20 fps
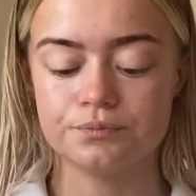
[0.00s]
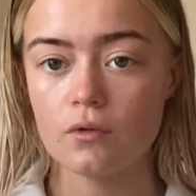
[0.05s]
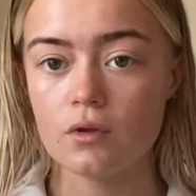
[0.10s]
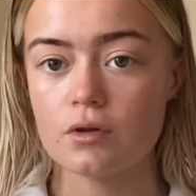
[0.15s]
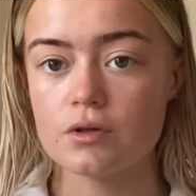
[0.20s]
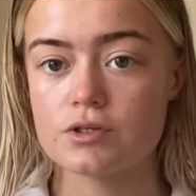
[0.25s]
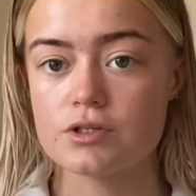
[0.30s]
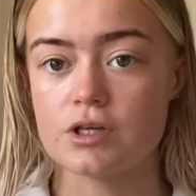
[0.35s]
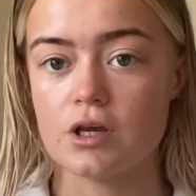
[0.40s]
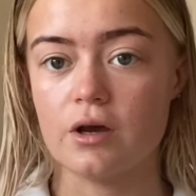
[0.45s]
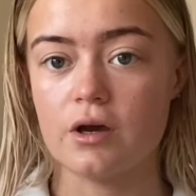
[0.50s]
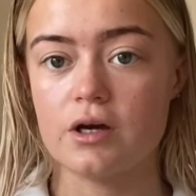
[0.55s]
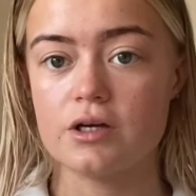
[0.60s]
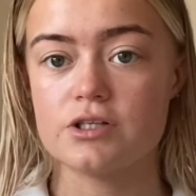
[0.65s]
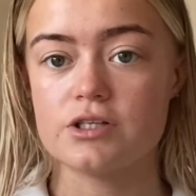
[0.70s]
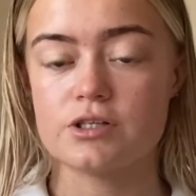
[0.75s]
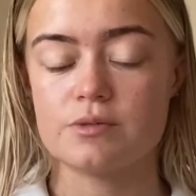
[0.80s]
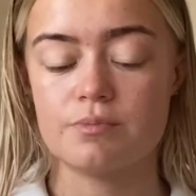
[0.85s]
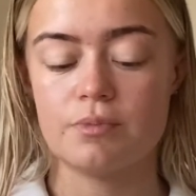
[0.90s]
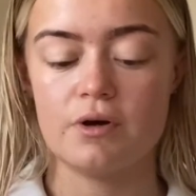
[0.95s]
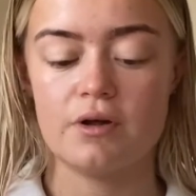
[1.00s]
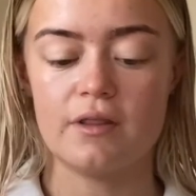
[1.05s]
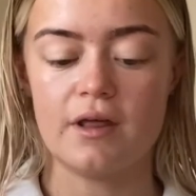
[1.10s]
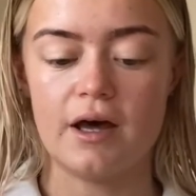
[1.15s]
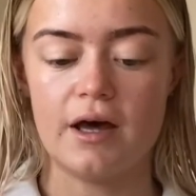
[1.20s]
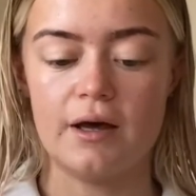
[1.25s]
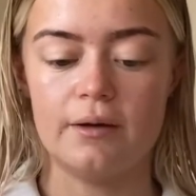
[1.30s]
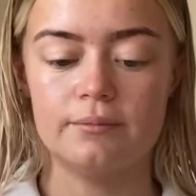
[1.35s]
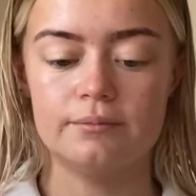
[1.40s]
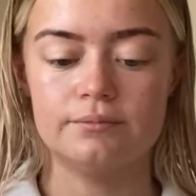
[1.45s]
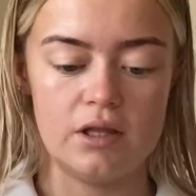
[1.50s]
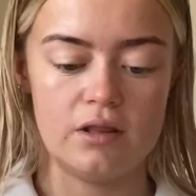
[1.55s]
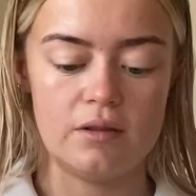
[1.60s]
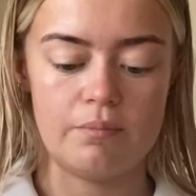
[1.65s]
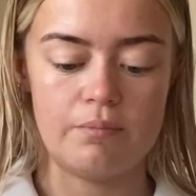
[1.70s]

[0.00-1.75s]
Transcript: so I just put that at the